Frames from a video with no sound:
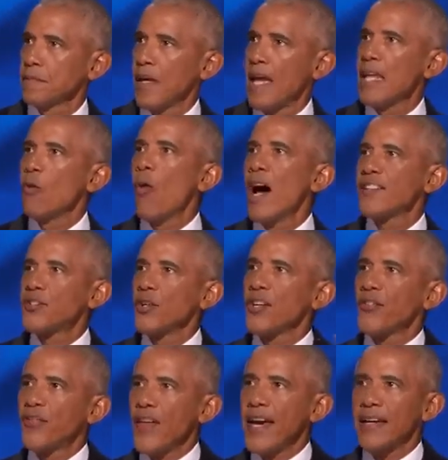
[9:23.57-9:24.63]
And he wants you
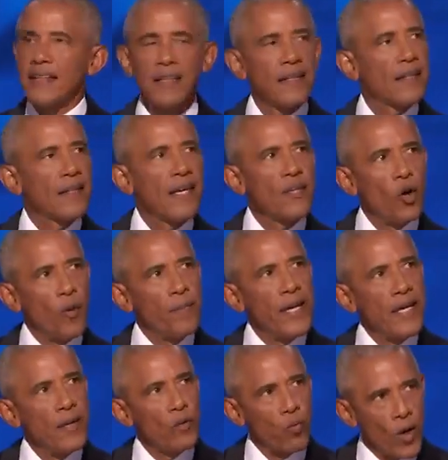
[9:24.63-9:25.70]
to think that you'll
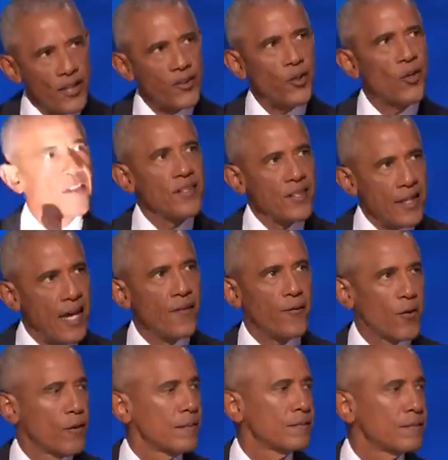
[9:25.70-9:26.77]
be richer and
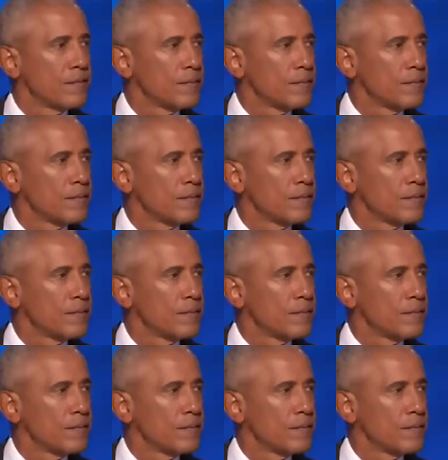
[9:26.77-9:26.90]
safer